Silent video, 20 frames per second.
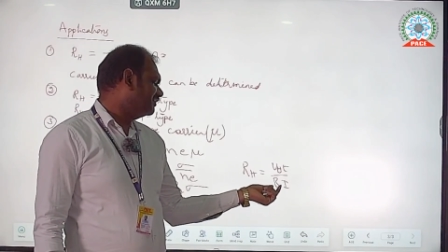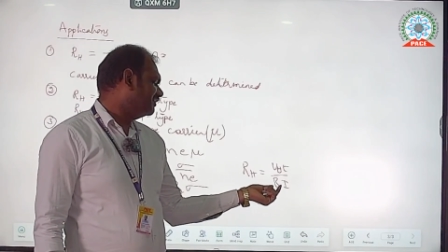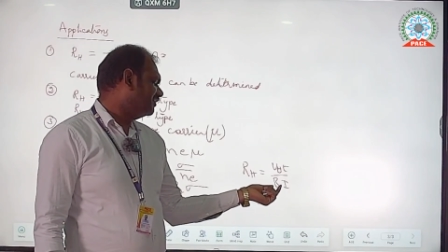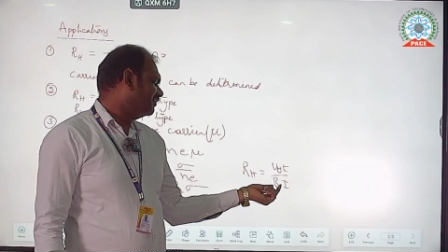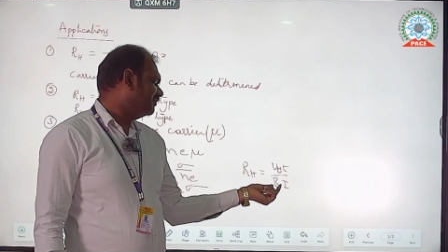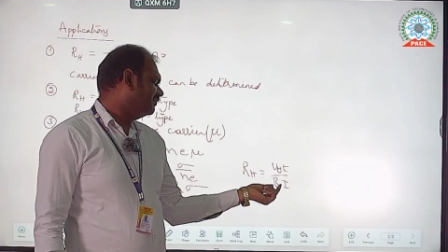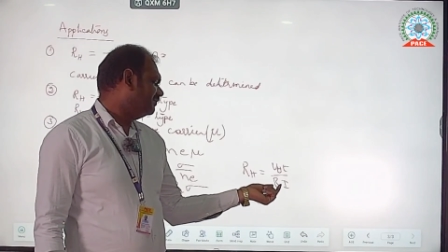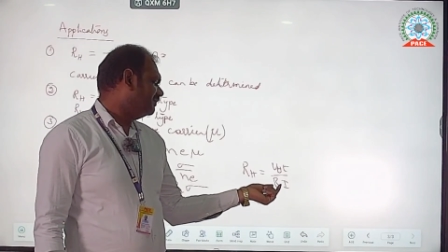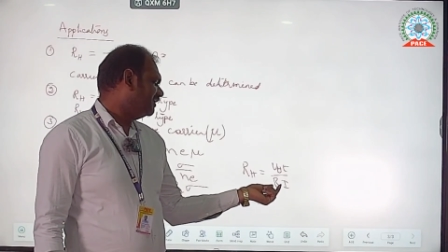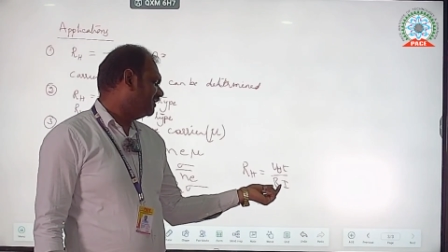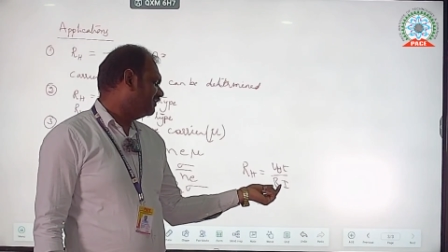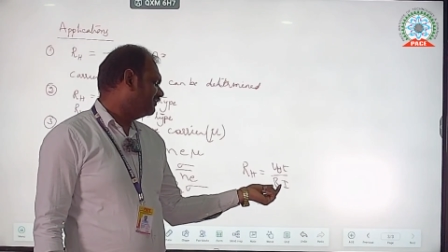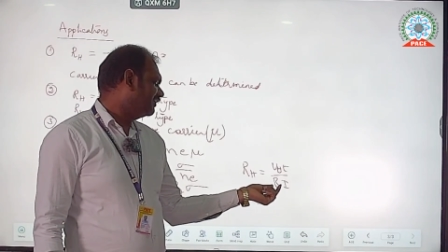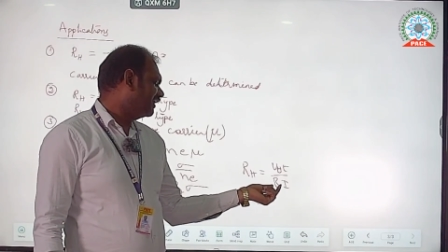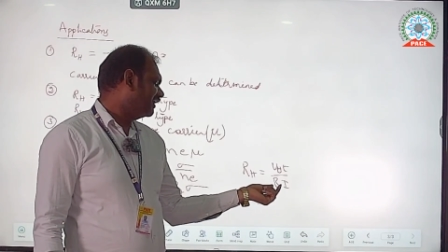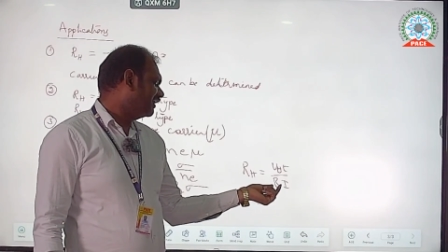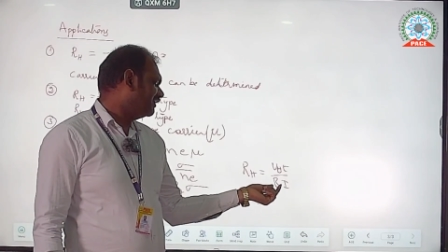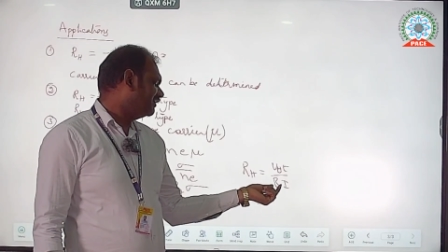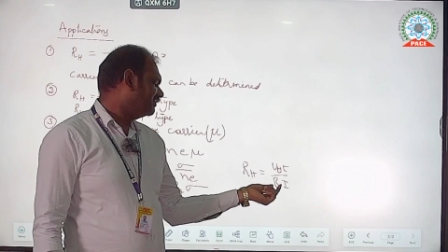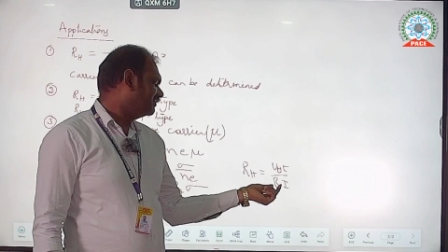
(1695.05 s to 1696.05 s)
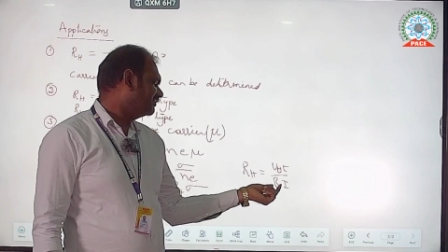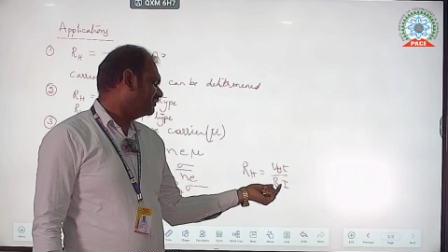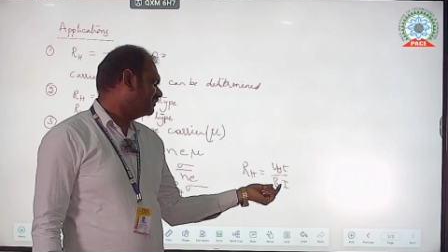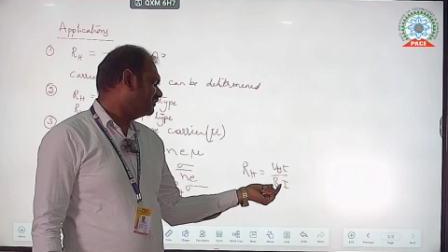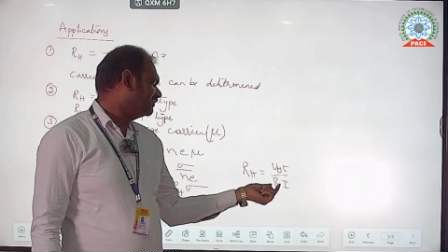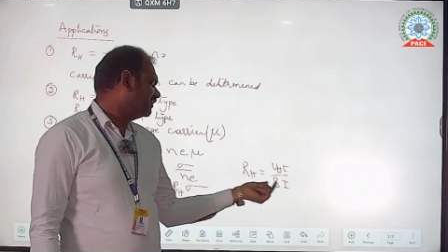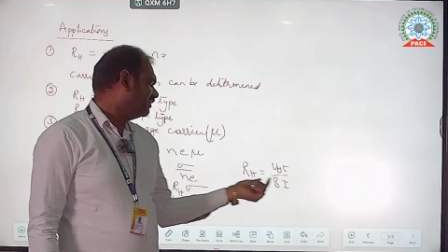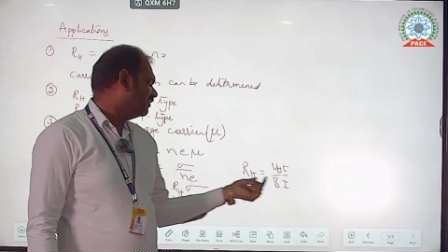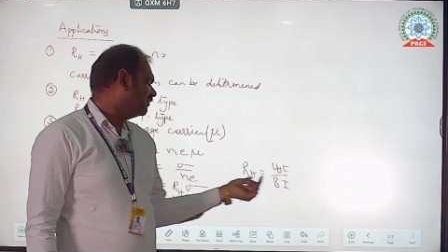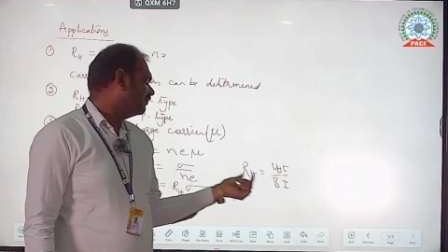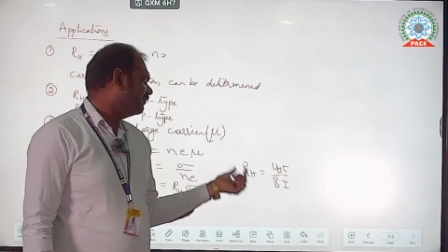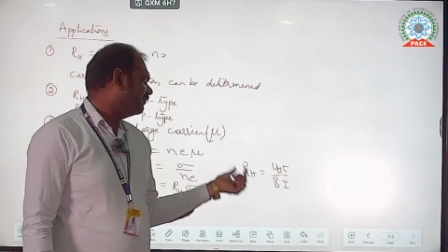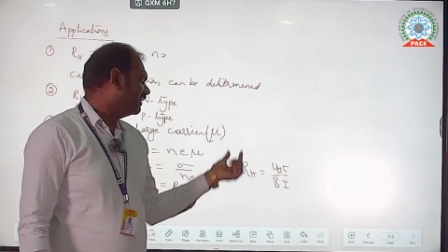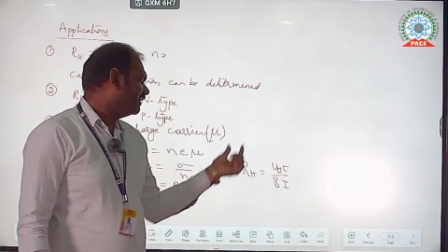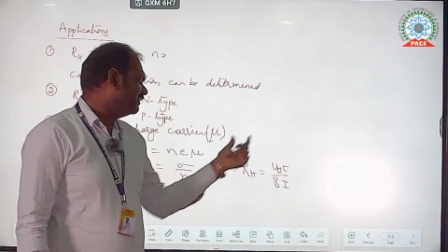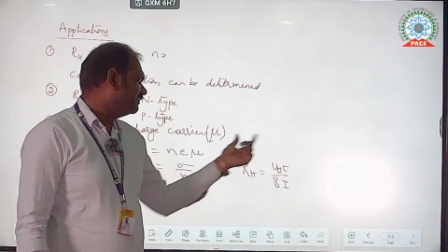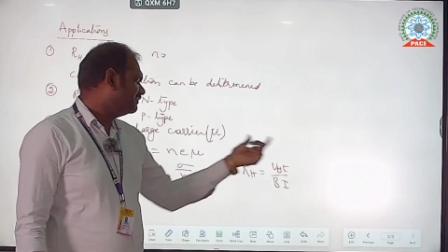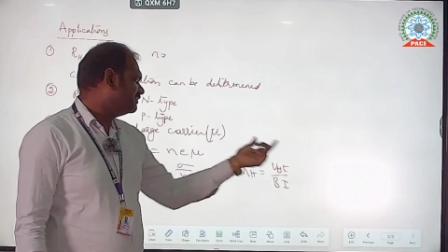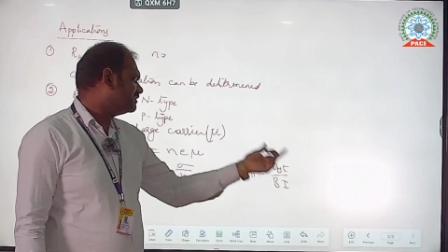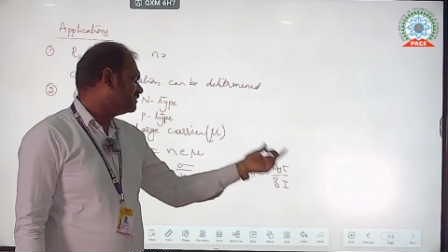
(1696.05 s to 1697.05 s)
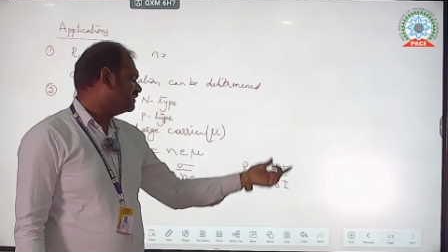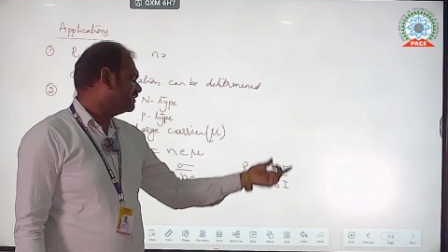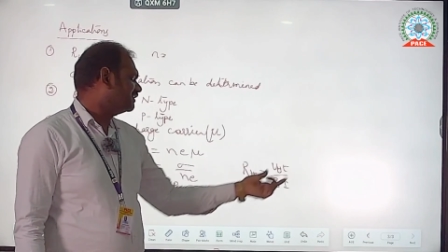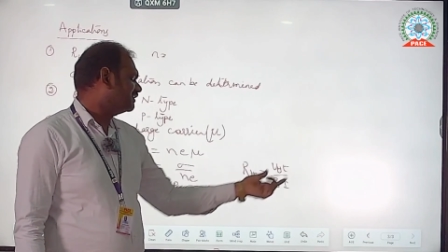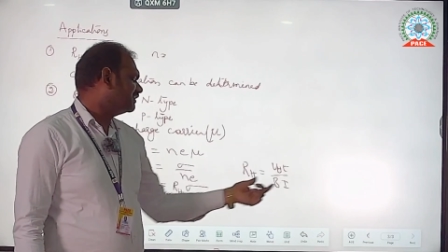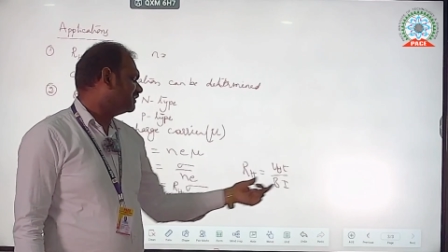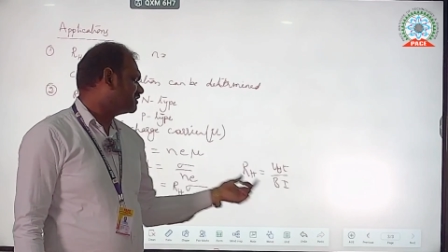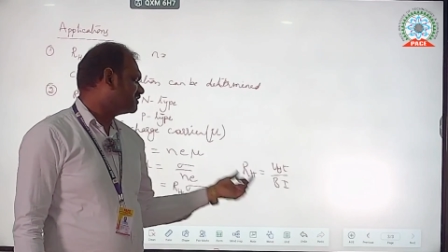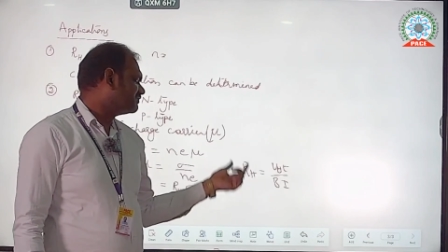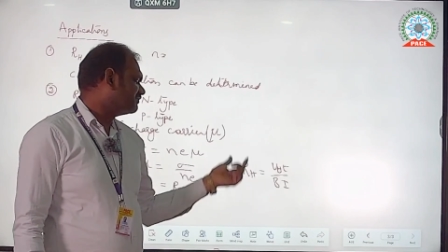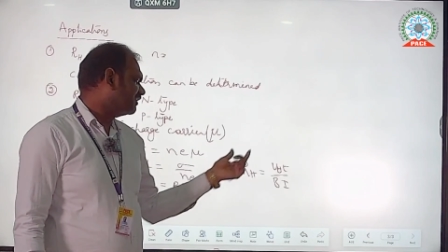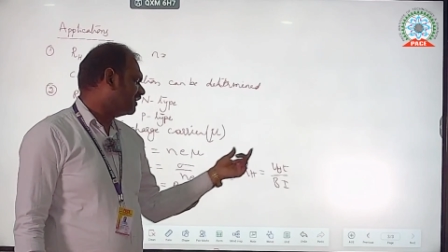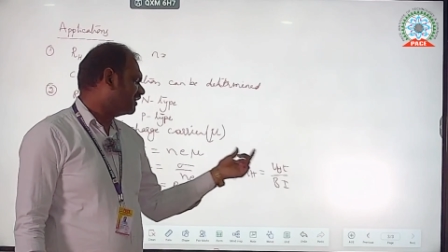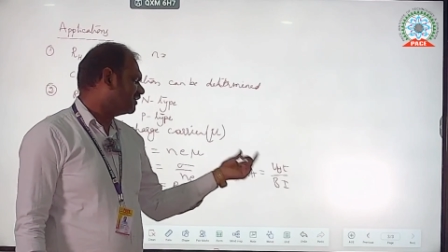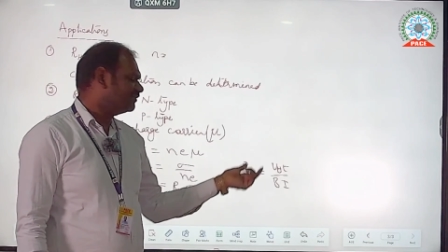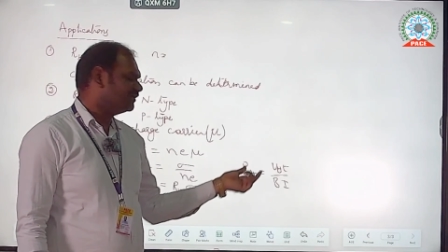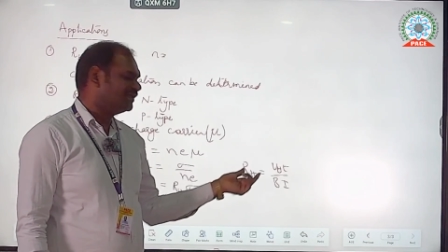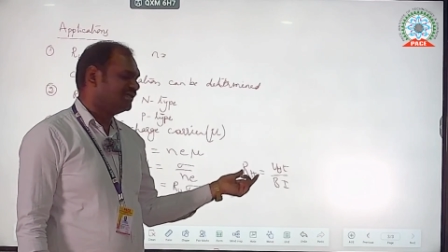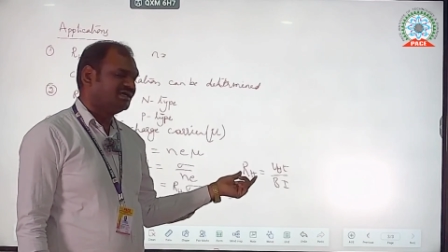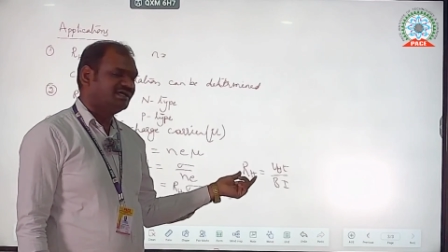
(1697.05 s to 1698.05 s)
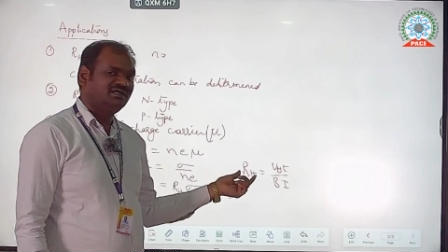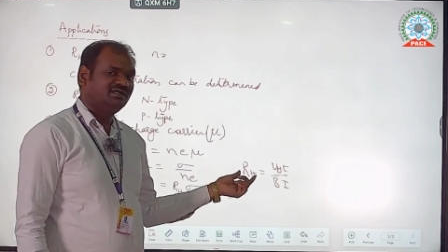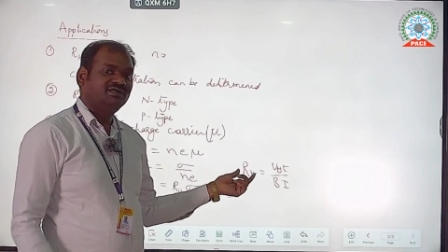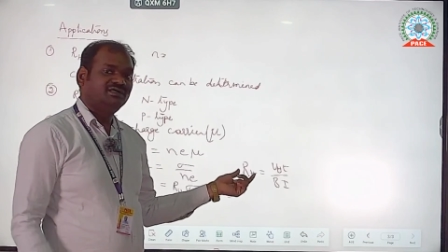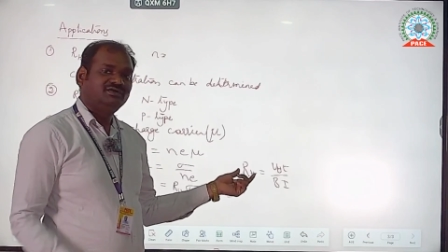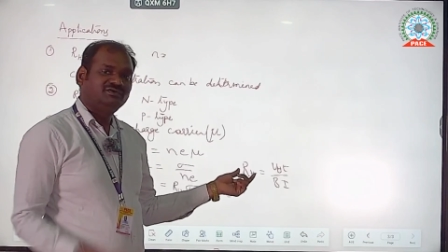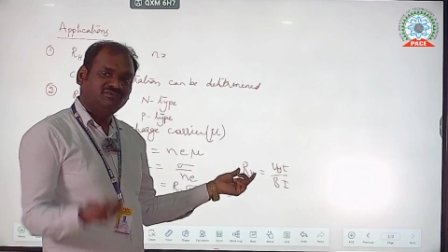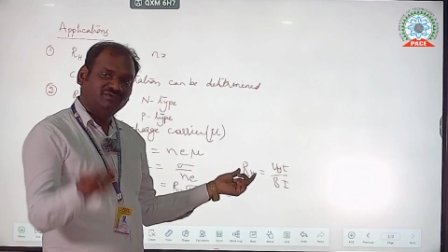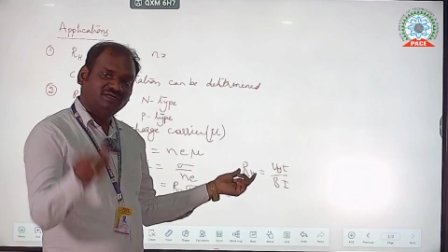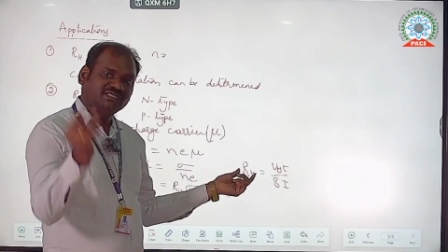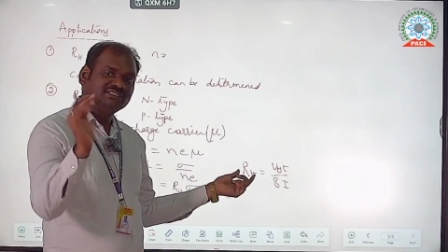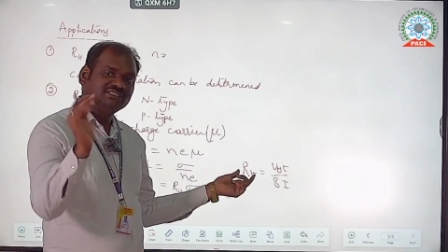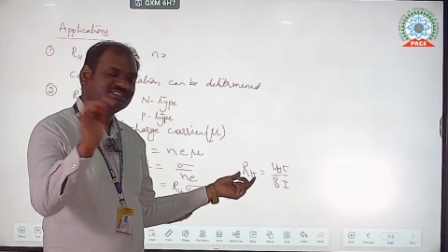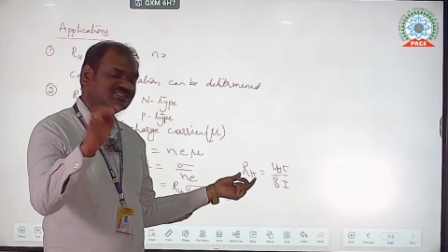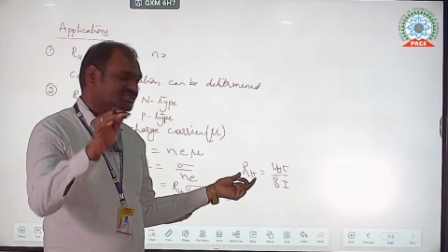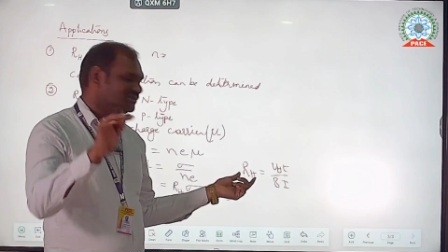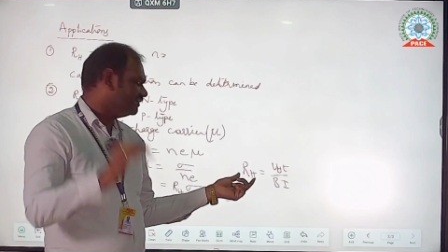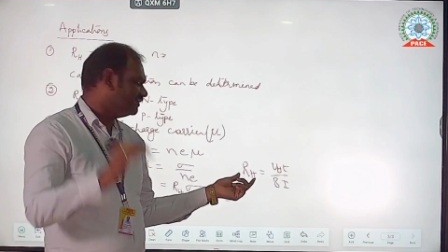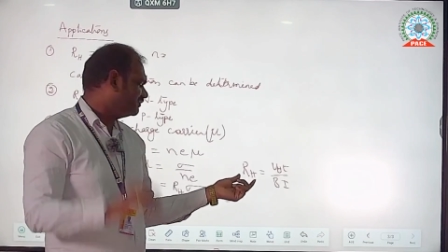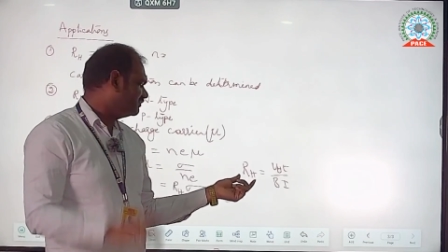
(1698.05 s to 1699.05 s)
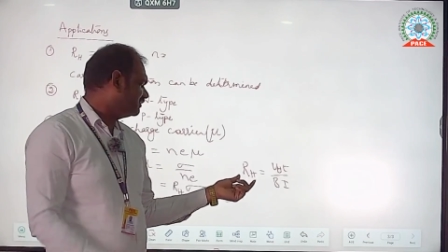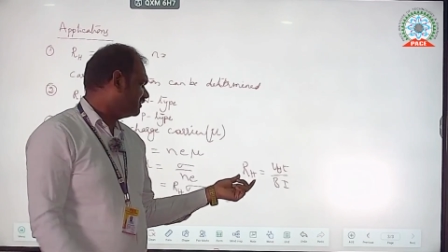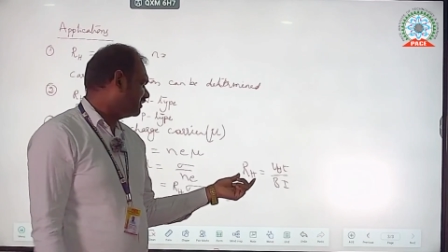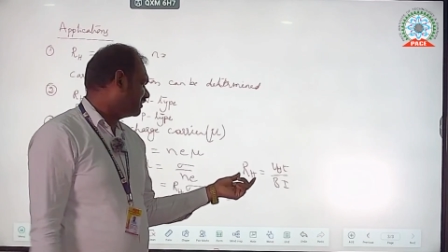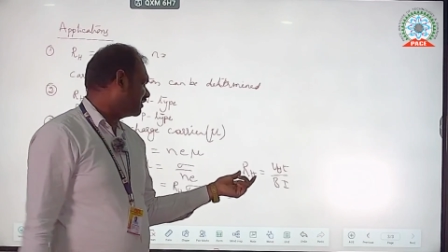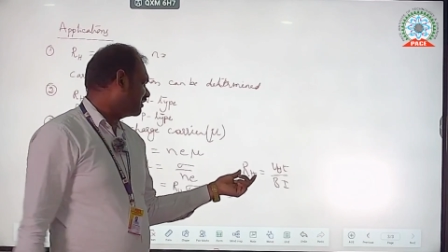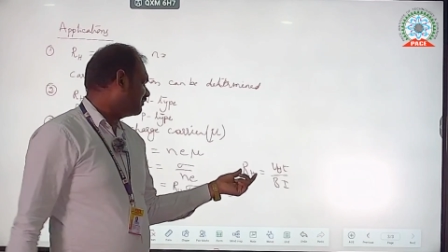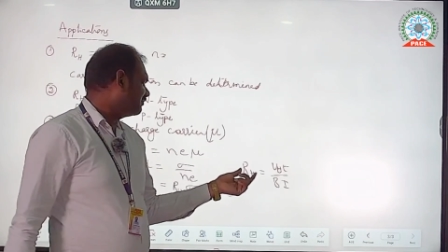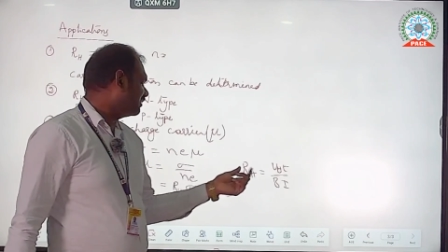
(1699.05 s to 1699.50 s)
B value by using this formula once you determine